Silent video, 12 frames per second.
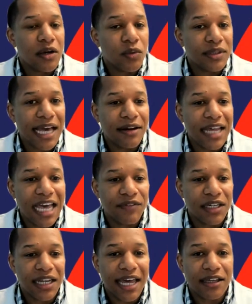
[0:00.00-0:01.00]
without
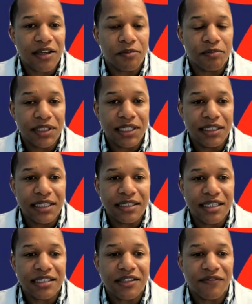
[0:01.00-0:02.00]
having to like completely
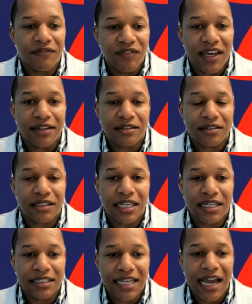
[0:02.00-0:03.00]
disinfect the
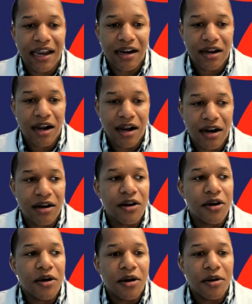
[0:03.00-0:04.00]
entire car,
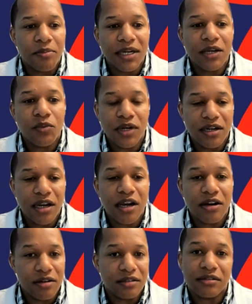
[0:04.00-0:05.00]
but it wouldn't
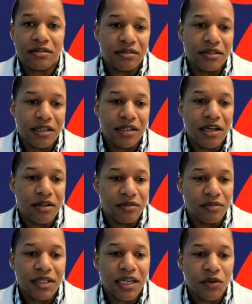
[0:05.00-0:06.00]
hurt, hit
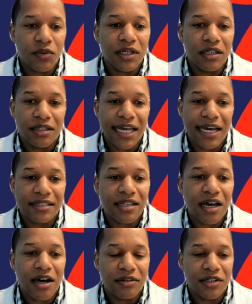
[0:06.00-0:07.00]
it with a little
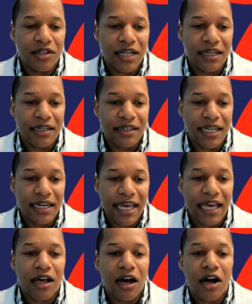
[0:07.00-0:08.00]
Lysol, that
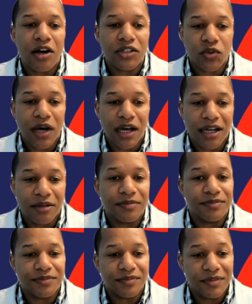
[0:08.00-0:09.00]
alcohol swab,
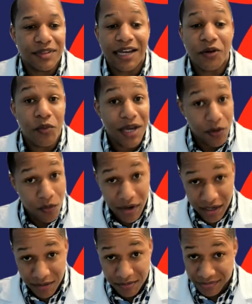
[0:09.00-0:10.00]
not a wet
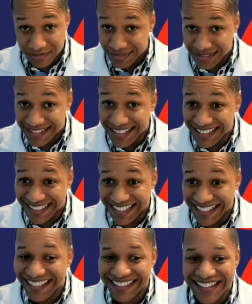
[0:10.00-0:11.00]
wipe.
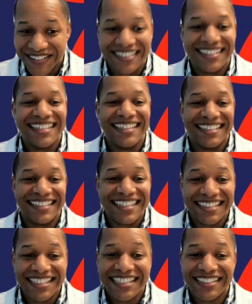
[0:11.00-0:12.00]
Okay, so let's
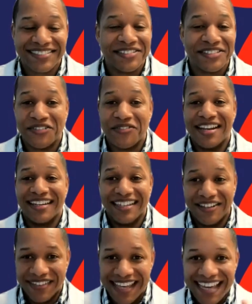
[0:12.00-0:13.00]
get this straight.
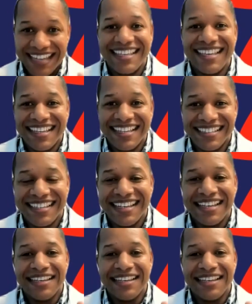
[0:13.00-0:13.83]
You got kids,